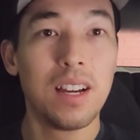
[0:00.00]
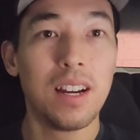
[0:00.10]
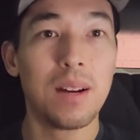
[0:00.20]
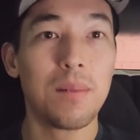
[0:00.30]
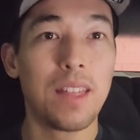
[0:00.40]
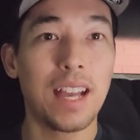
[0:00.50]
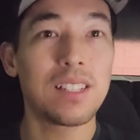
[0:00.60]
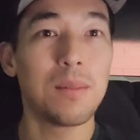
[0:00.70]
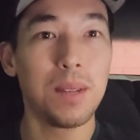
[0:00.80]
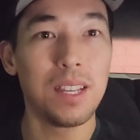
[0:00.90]
That
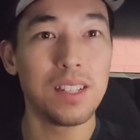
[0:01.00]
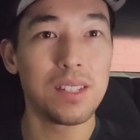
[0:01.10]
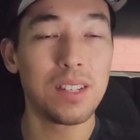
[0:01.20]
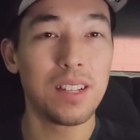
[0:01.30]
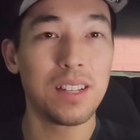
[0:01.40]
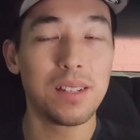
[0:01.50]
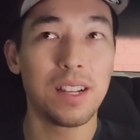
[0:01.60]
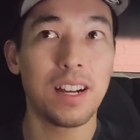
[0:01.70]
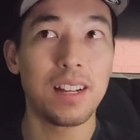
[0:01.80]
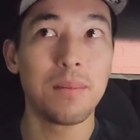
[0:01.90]
to me is
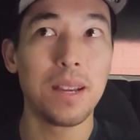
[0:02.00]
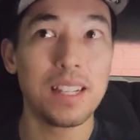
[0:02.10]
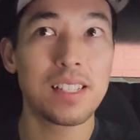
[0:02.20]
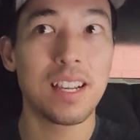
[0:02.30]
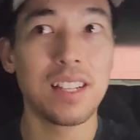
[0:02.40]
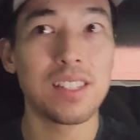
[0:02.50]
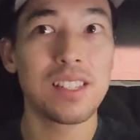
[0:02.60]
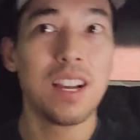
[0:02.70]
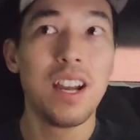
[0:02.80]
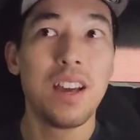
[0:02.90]
it kind of makes sense.